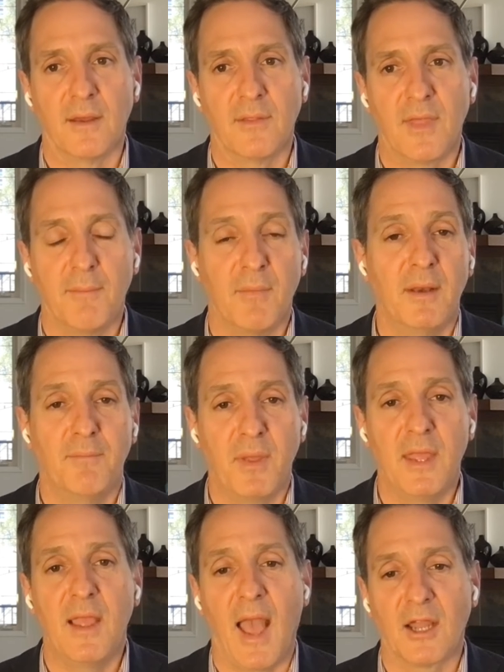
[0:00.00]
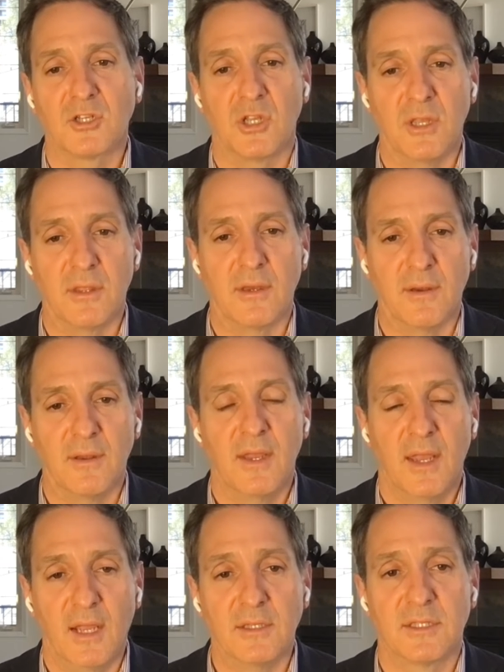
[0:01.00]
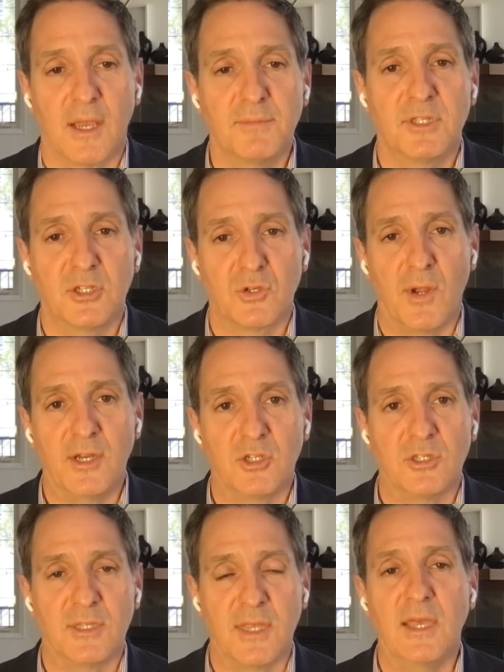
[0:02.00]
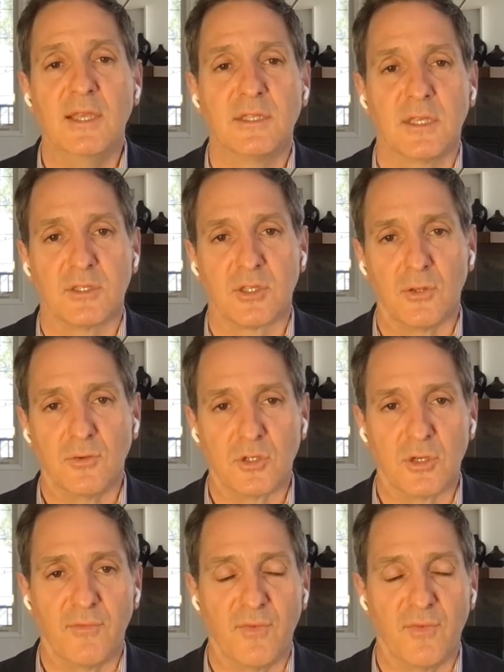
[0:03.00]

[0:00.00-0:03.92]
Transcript: That might be actually in some situations, the easiest solution.